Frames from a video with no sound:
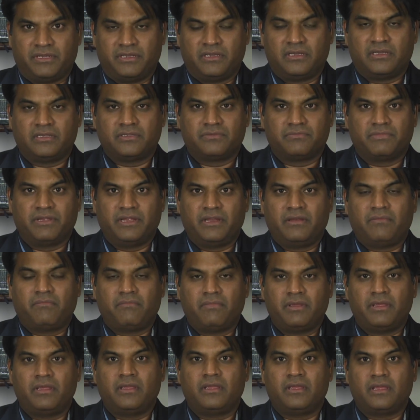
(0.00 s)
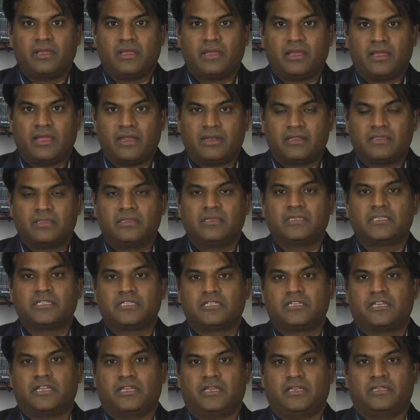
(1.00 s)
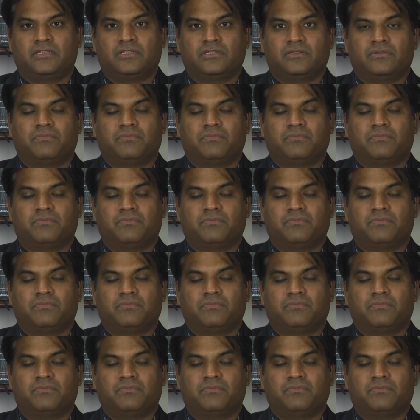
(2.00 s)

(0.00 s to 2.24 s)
He has made me at this stage.